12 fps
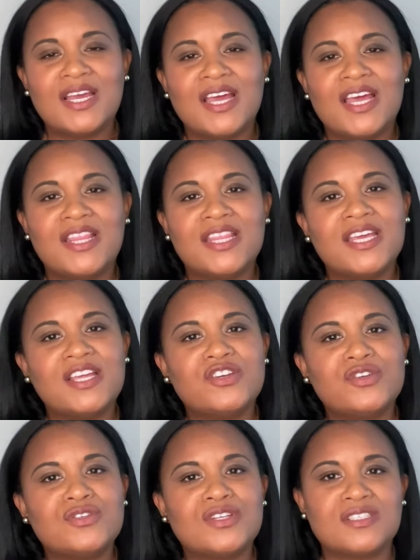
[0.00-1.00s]
And then
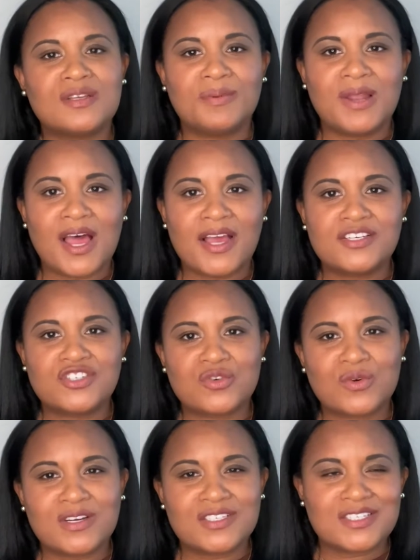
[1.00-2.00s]
due to supply
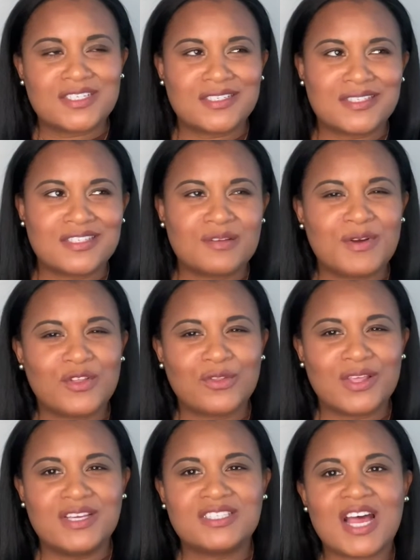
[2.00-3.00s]
shortages and some other
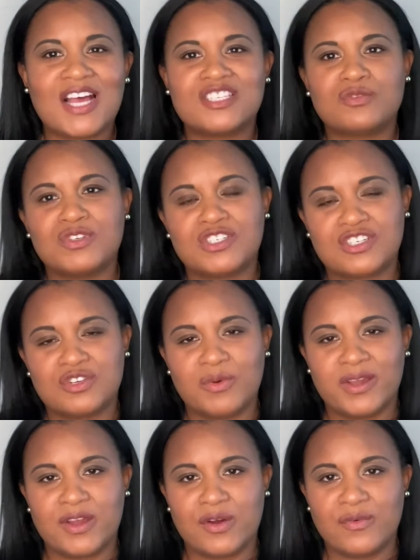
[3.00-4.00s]
things, I switched to
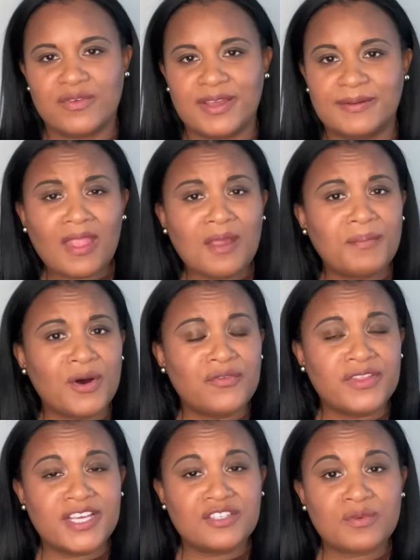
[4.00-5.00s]
Wegovy. Both of
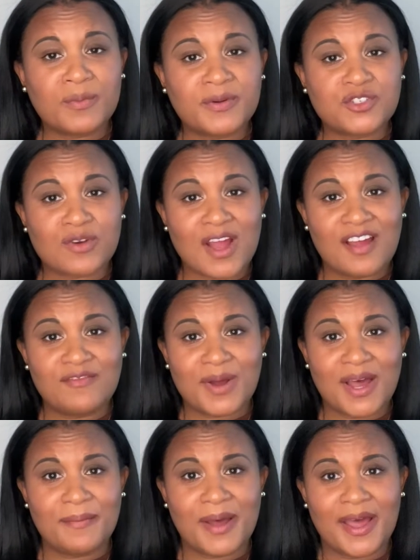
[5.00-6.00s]
these were prescribed
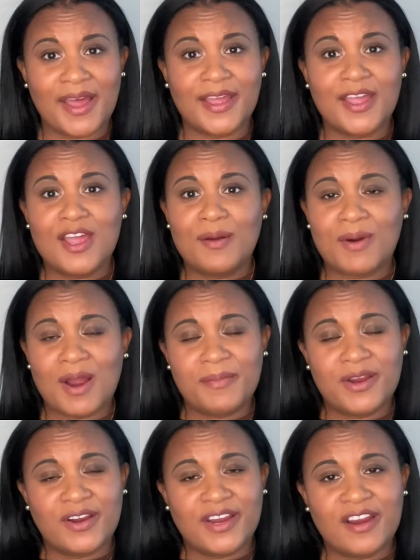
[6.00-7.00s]
by my
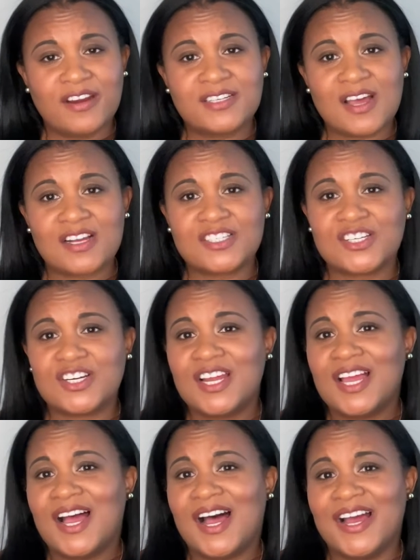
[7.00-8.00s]
primary care doctor.
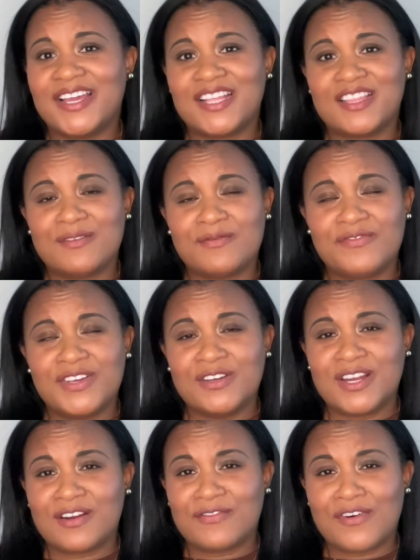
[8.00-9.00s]
I get them filled
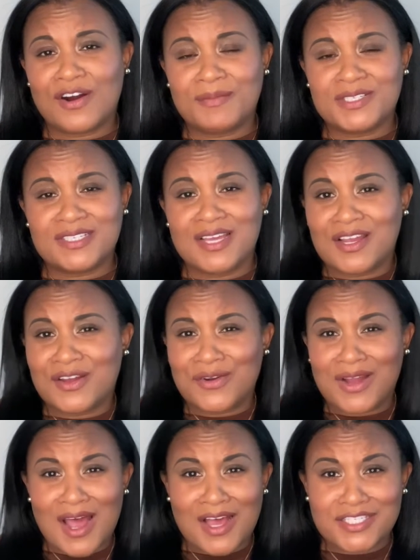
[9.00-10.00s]
at a pharmacy. I go to
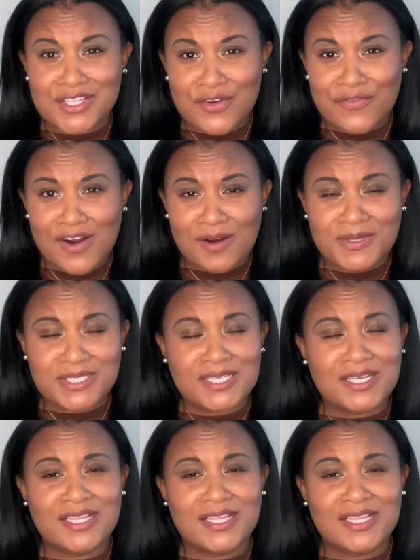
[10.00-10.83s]
Costco pharmacy.